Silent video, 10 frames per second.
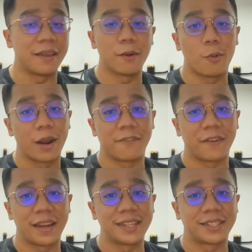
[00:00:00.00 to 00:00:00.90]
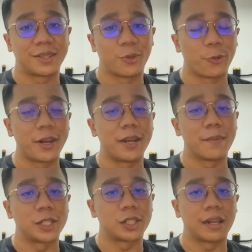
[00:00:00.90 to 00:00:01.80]
what if it is
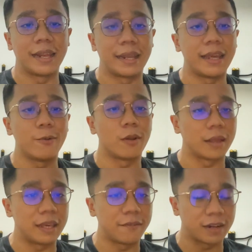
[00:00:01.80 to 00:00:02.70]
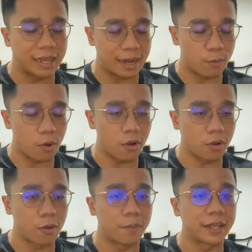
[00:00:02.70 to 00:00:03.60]
three-dimensional? It will even get more
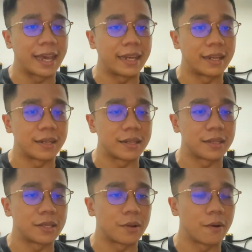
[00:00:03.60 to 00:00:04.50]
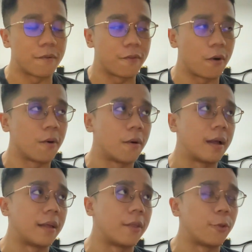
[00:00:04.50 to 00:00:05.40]
complicated, for
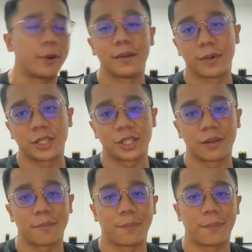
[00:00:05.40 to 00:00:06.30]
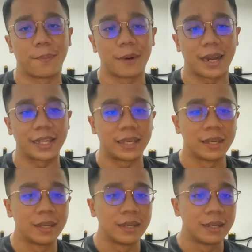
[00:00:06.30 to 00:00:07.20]
a three-dimensional body.
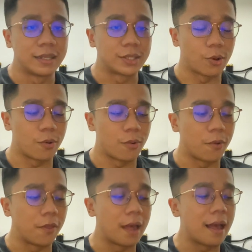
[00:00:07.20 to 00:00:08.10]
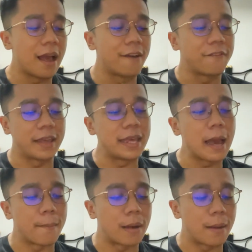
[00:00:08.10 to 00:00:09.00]
So
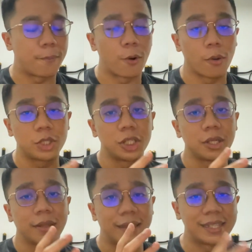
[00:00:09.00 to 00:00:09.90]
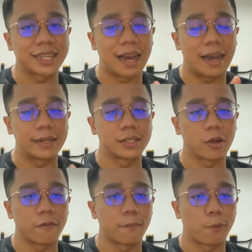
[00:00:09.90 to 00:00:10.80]
FEM approach this kinds
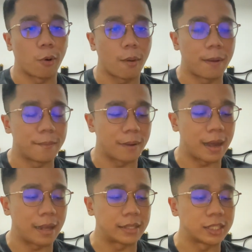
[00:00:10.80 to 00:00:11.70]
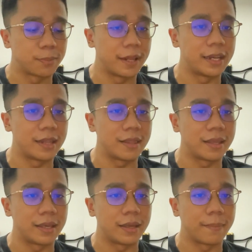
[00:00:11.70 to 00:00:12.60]
of problem by splitting
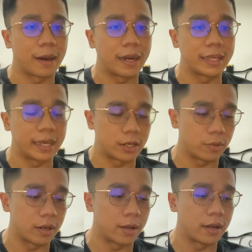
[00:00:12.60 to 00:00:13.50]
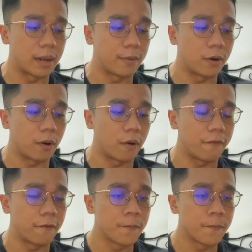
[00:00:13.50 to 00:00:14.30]
the body into a number of